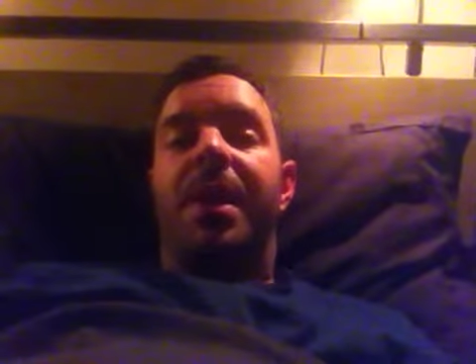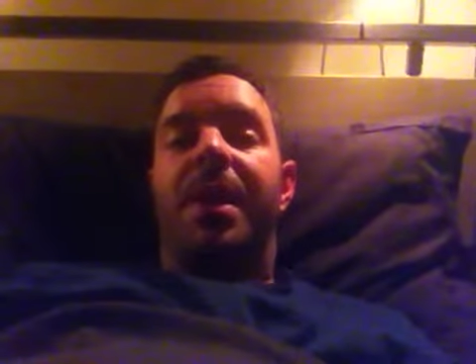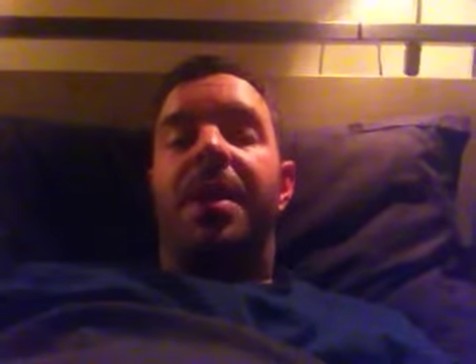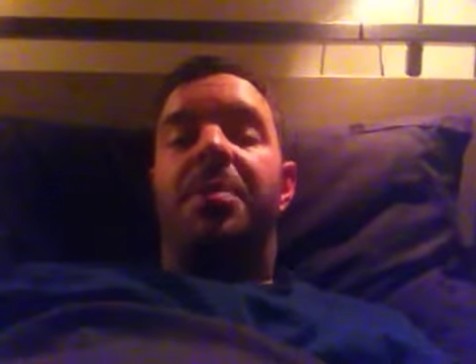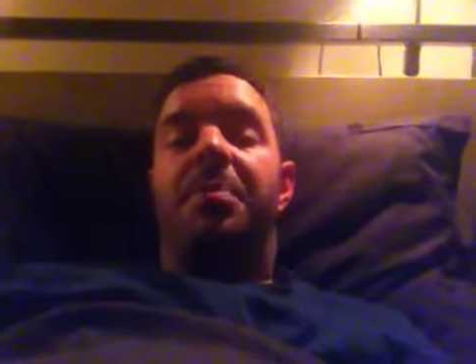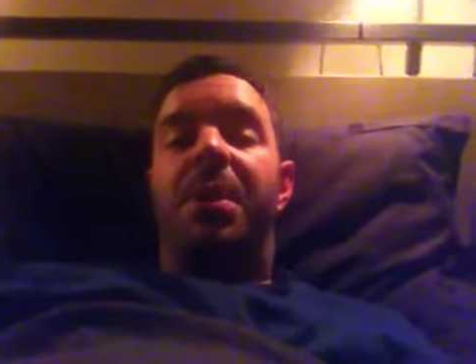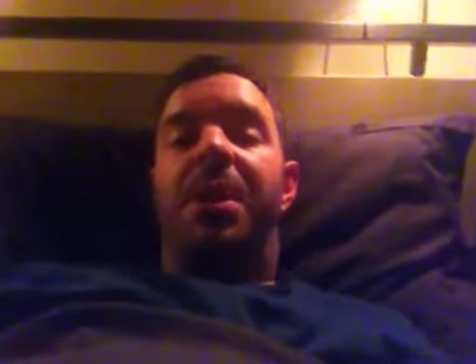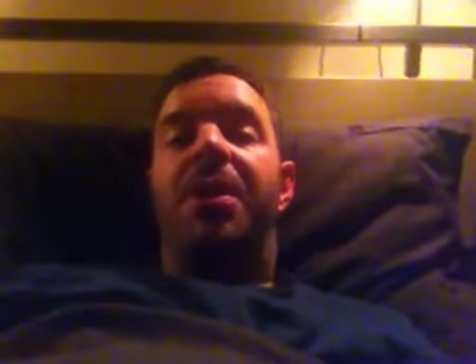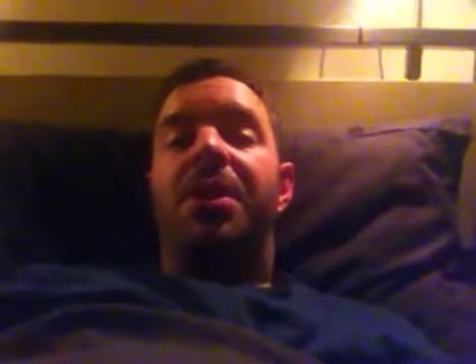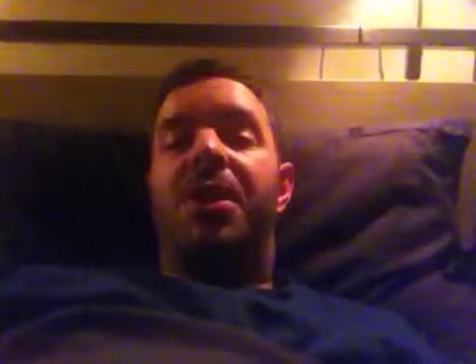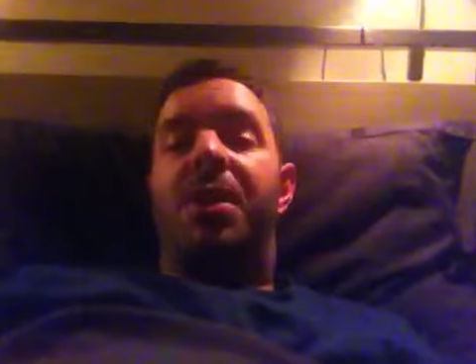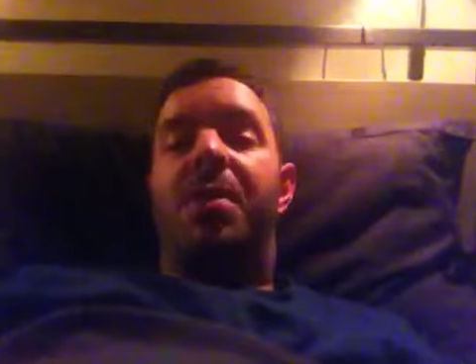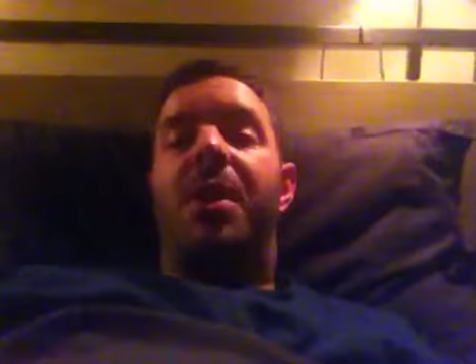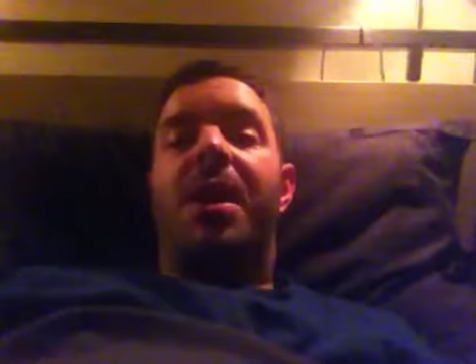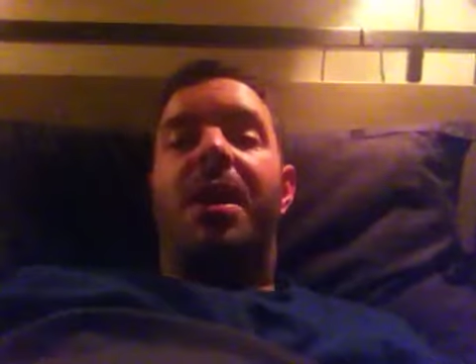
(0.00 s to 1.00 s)
is because
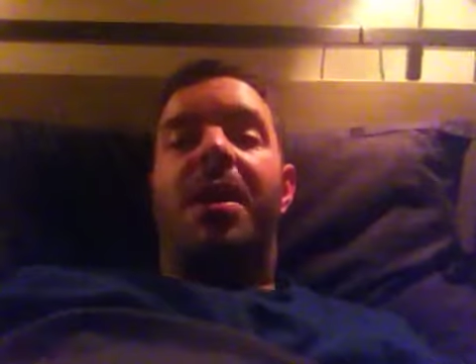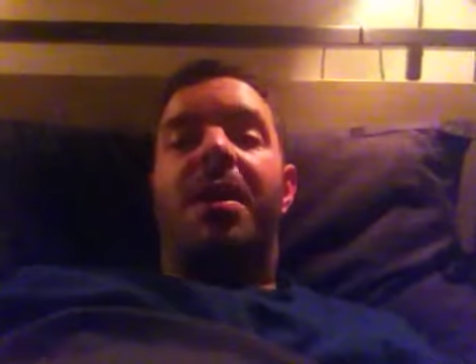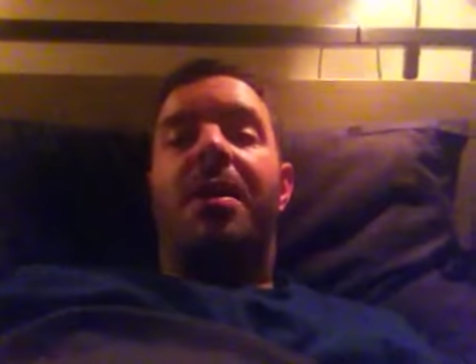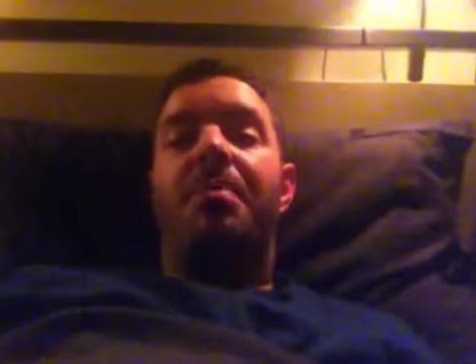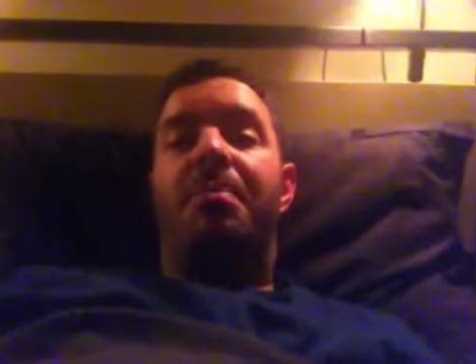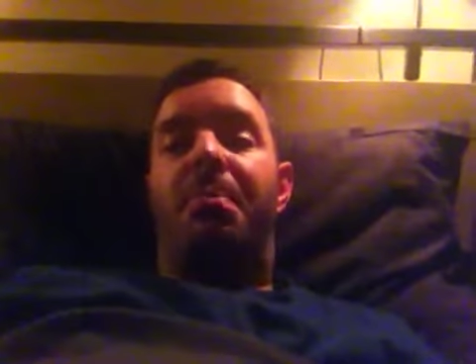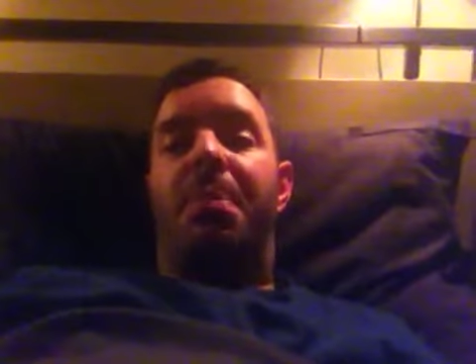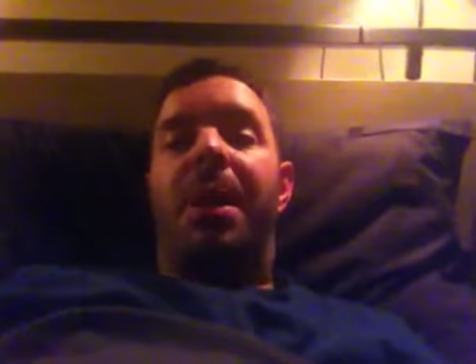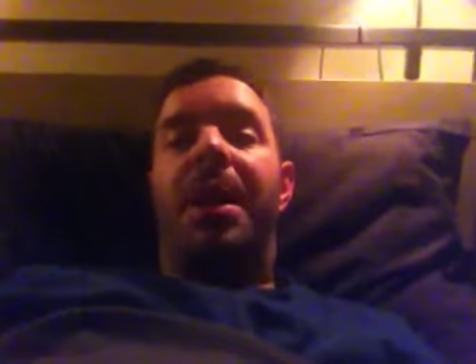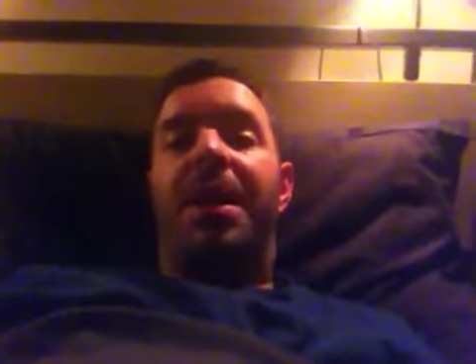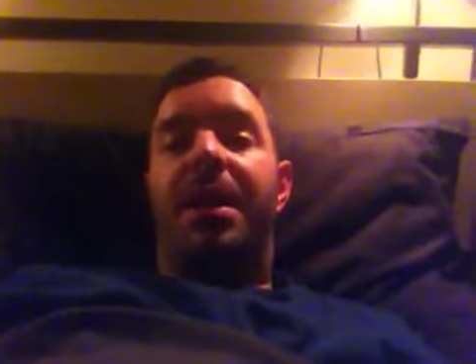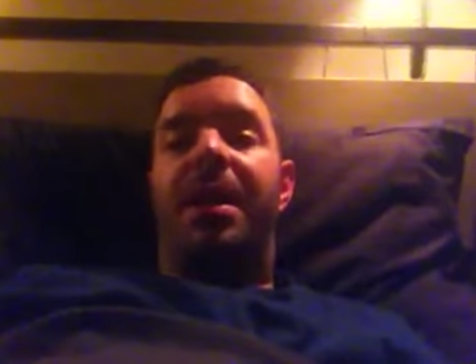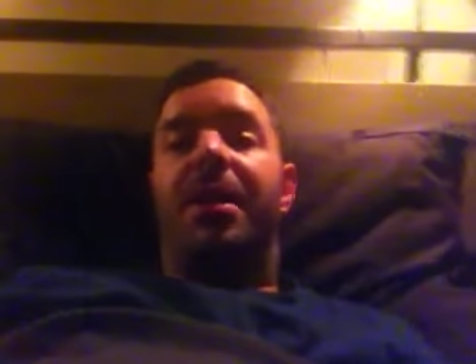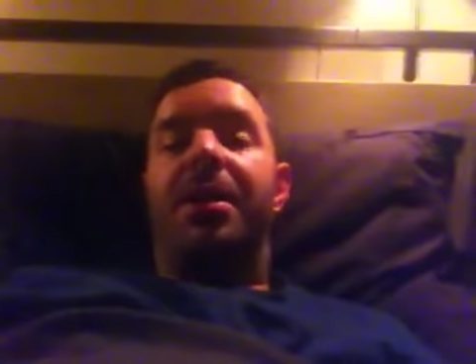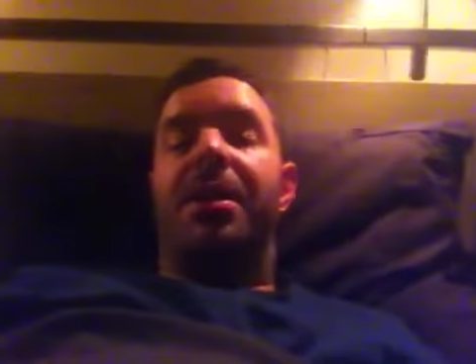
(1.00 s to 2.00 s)
you are
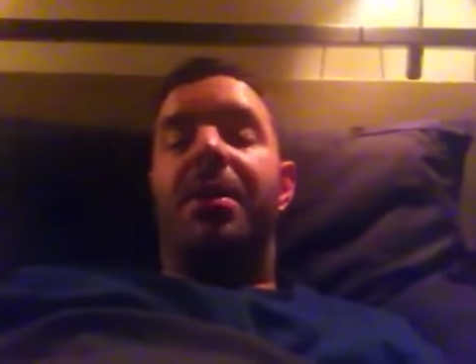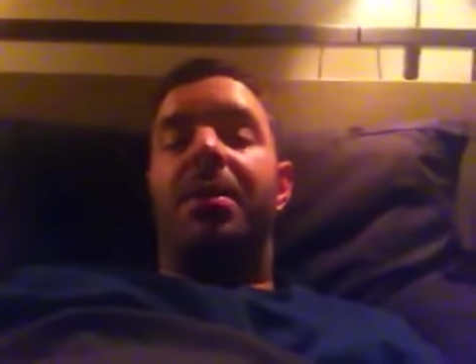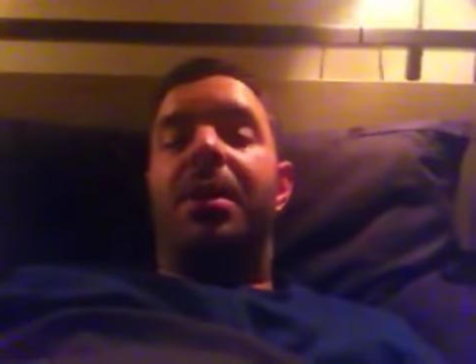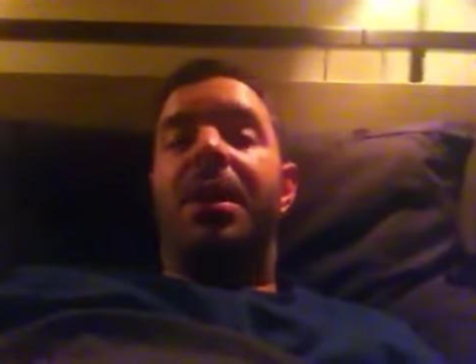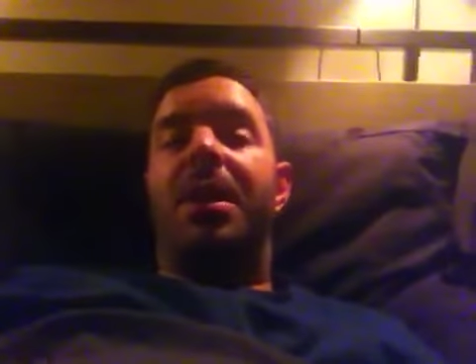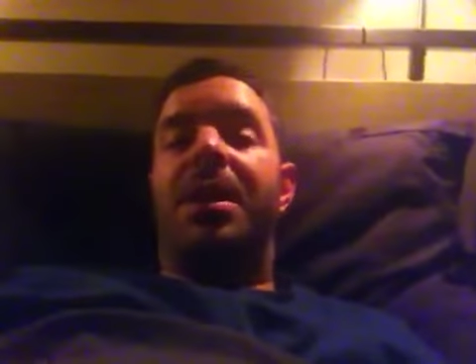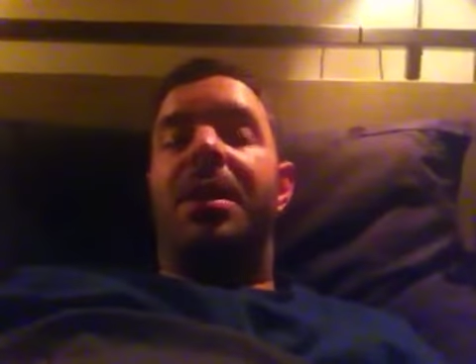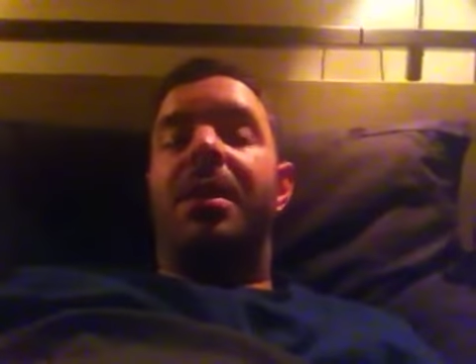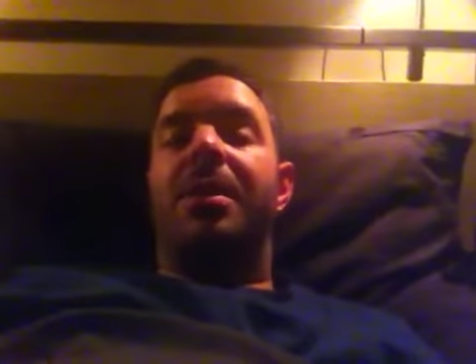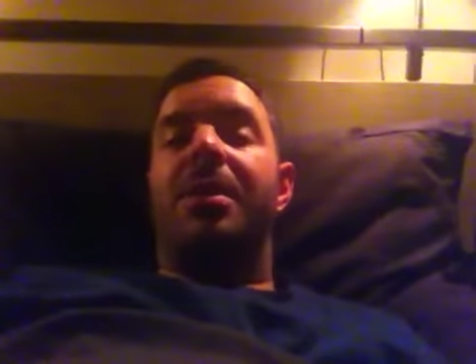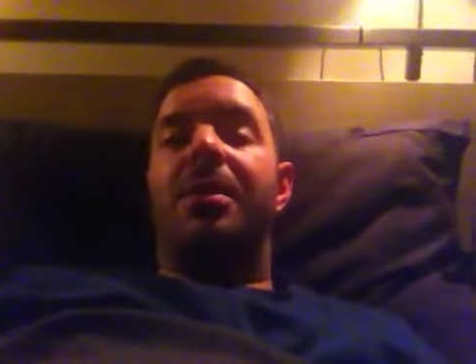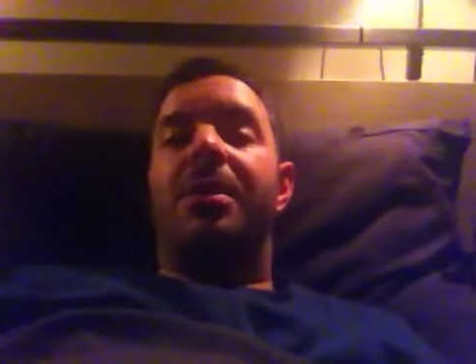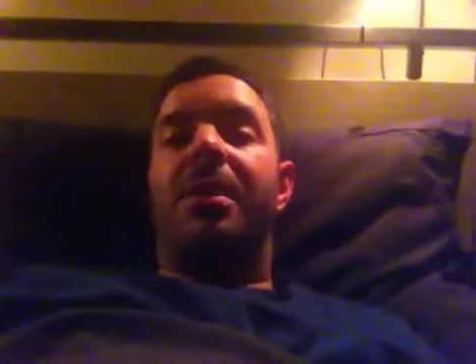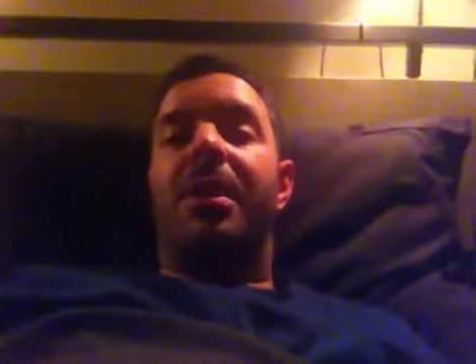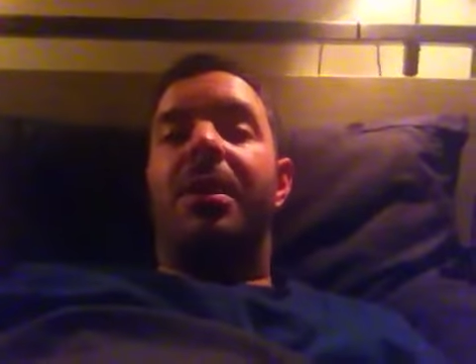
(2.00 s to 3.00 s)
bloody good at what you
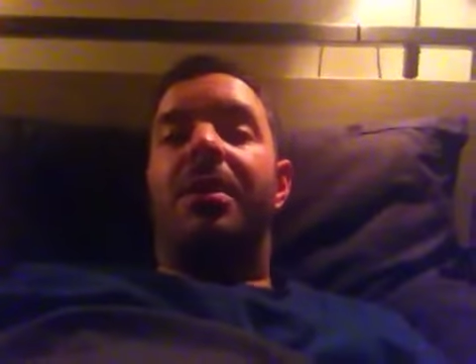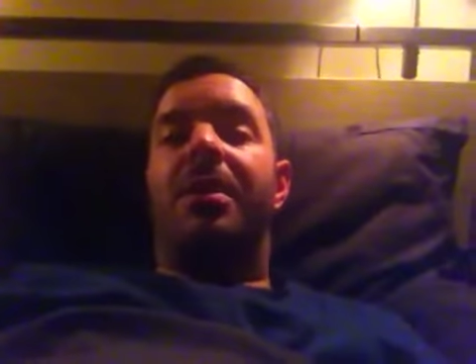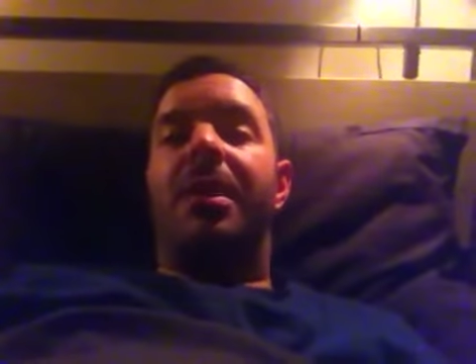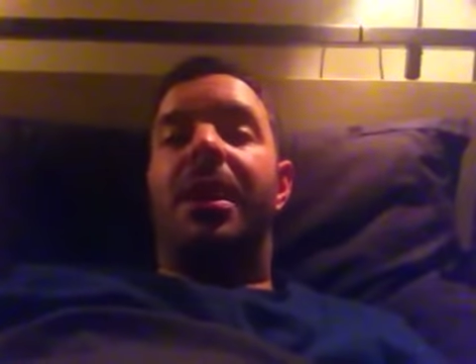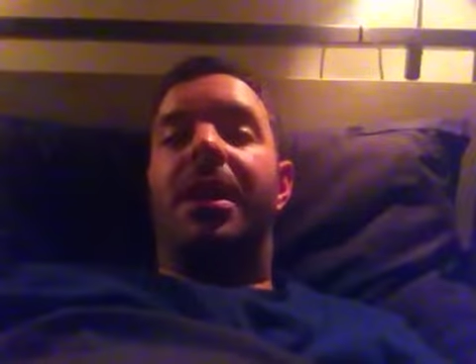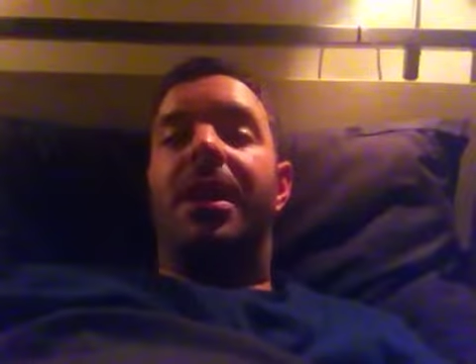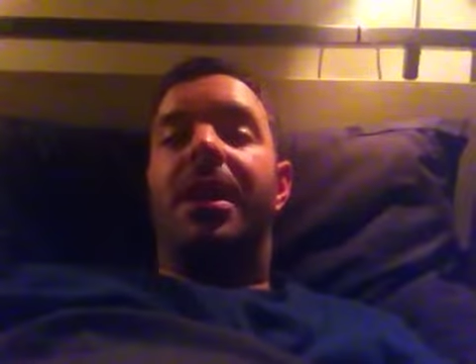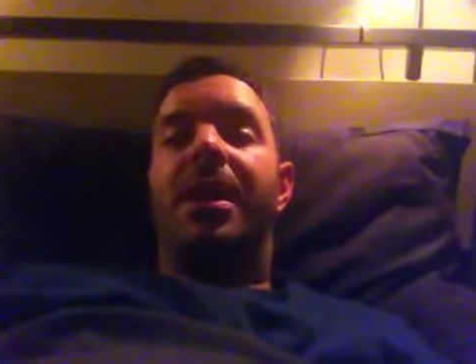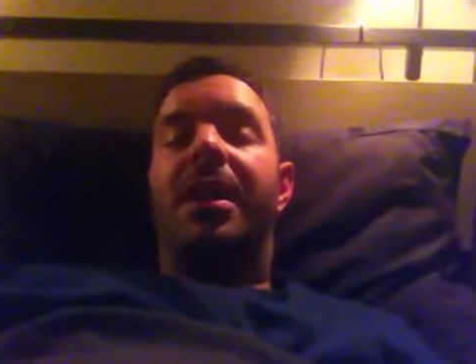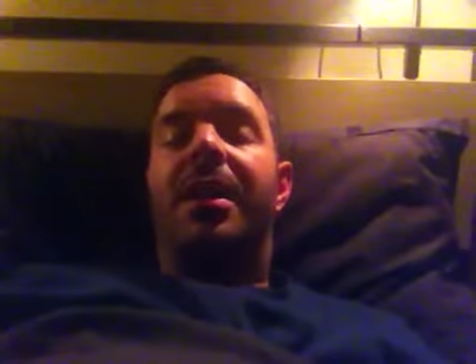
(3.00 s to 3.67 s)
do, alright?